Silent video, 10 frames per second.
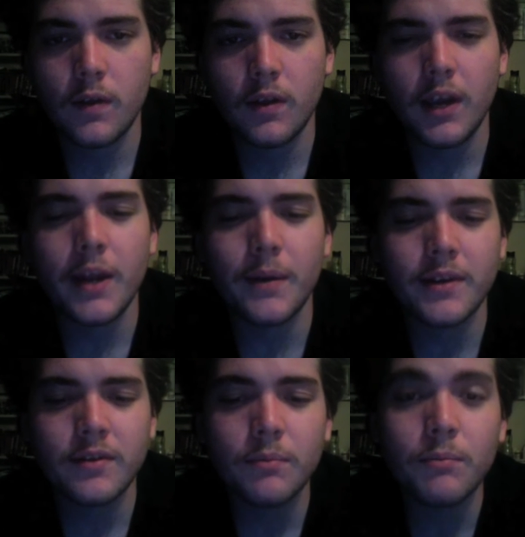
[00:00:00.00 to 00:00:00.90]

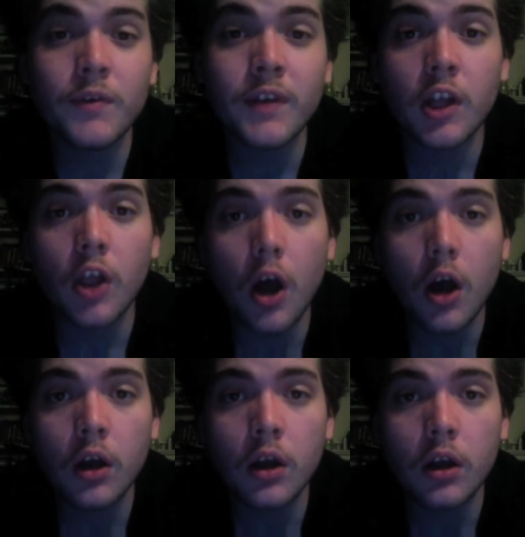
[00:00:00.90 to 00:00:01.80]
Anyways, moving
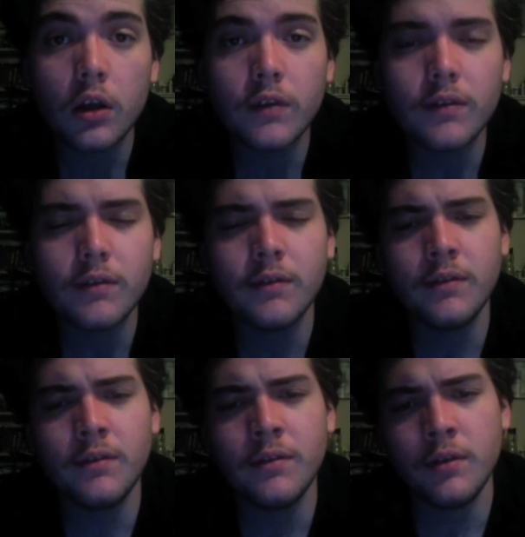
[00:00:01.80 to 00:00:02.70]
along
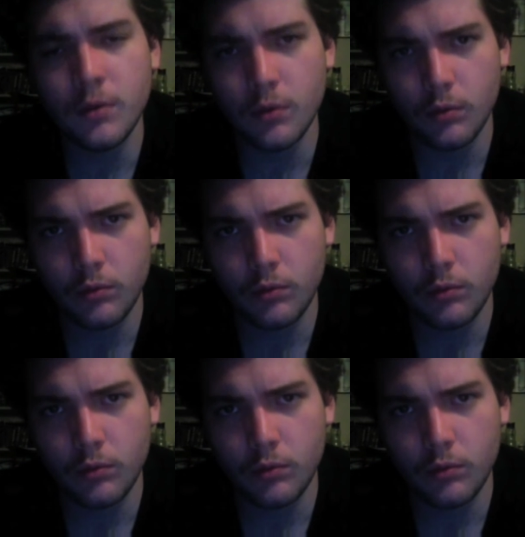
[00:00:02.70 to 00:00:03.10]
to